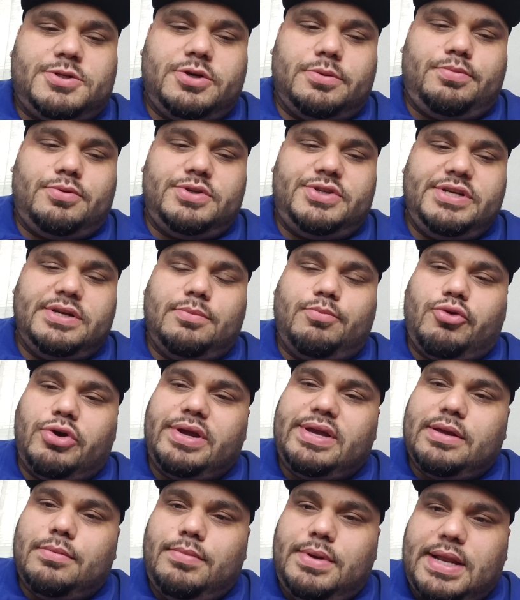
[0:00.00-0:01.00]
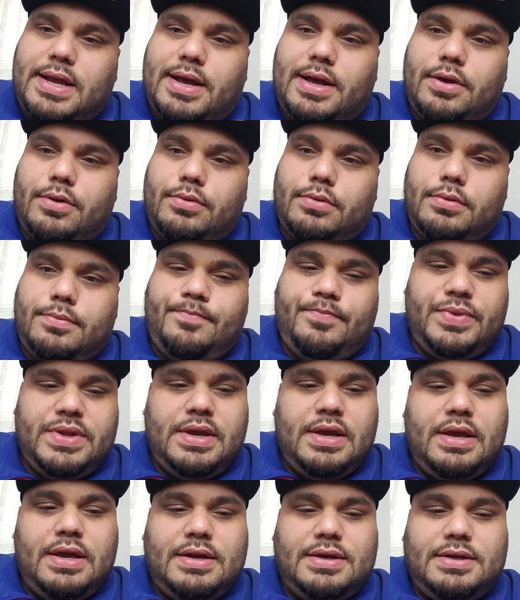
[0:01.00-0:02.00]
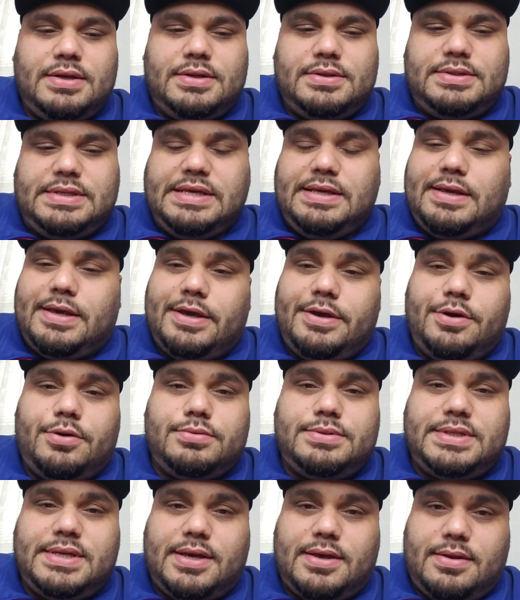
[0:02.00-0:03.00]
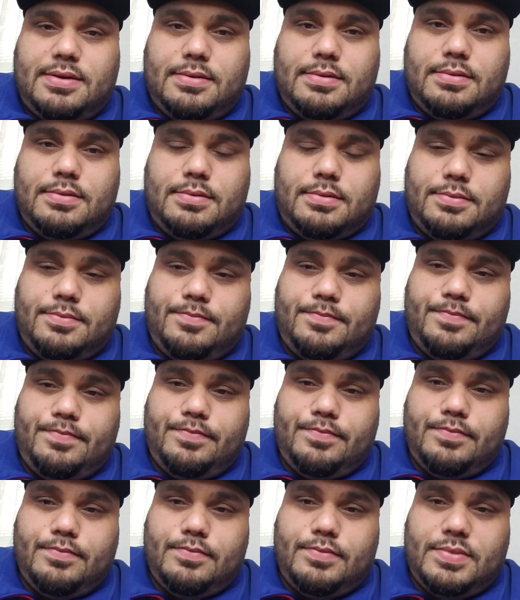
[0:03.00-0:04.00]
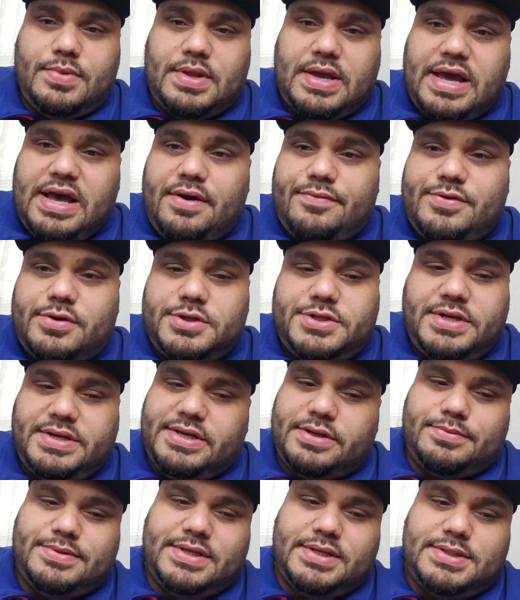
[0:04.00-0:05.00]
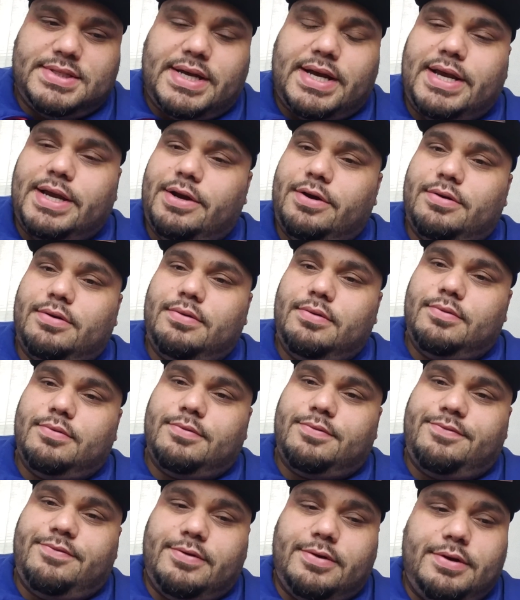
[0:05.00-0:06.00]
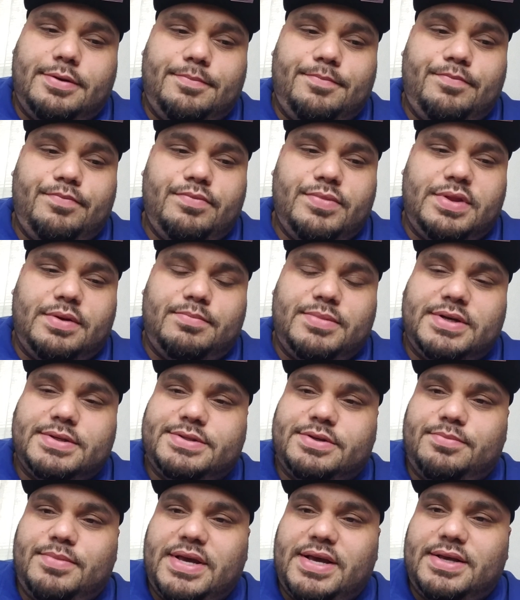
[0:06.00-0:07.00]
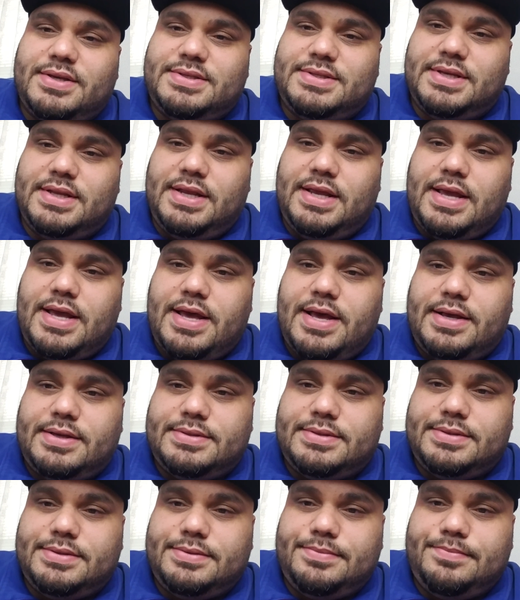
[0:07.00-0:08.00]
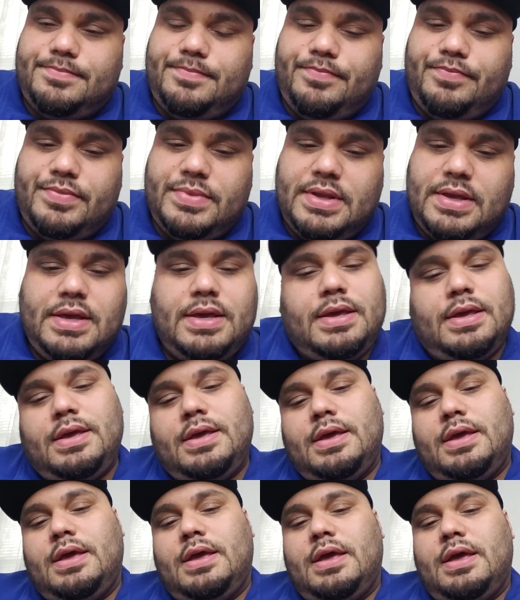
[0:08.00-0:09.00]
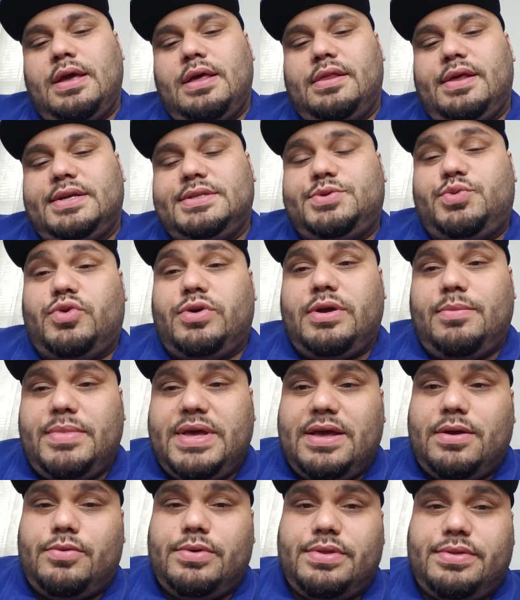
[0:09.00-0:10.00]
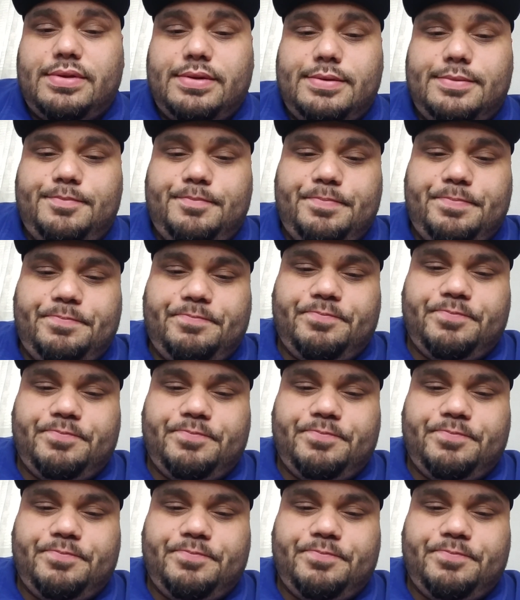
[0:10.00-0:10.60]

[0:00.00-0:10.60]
Triple G to break him down, TKO 10, after Jacobs get tired from the muscle mass that he has. That's where I'm at with it.